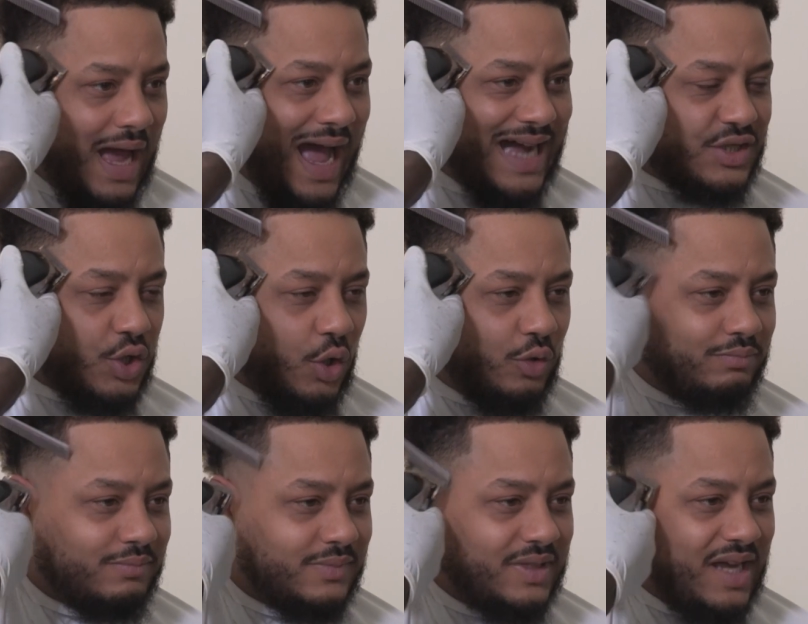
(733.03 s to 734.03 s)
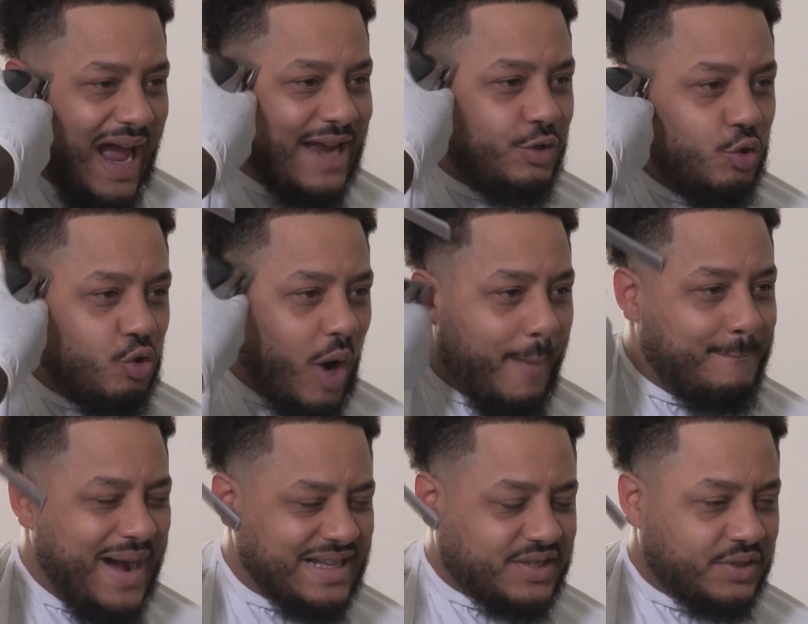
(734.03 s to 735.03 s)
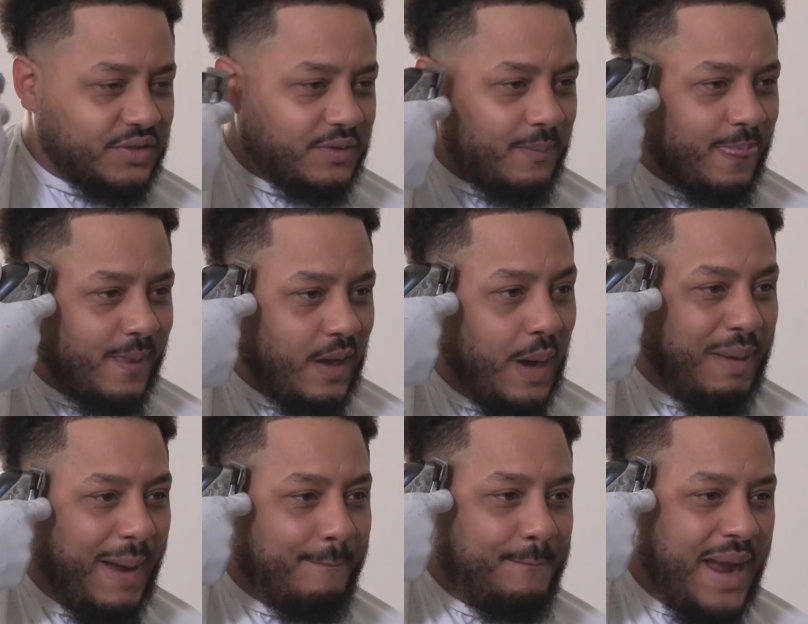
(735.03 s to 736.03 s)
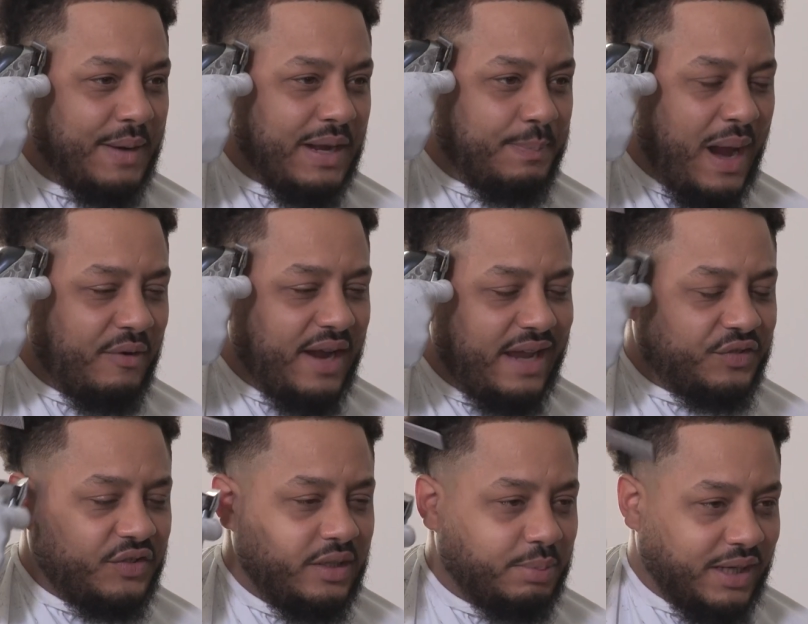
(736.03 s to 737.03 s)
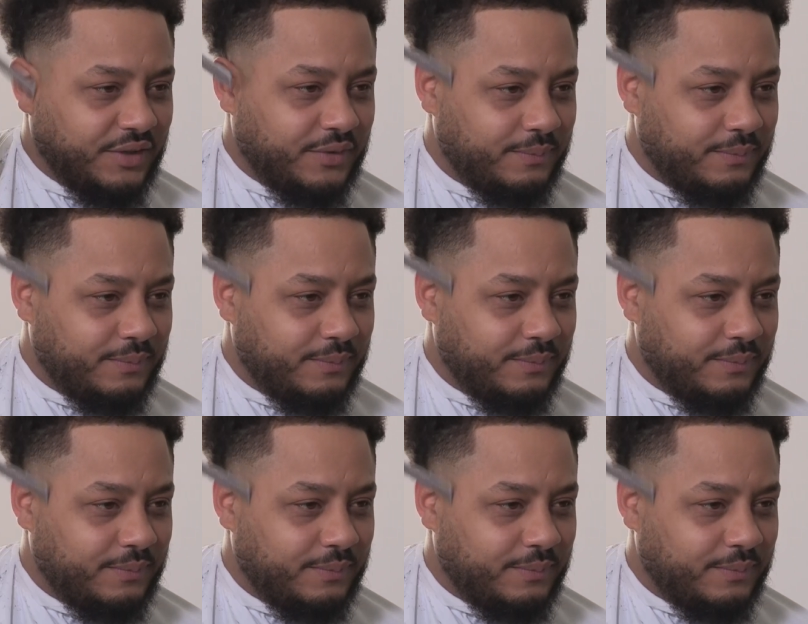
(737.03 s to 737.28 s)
at home, and you got battered by Peri Peri FC, blood.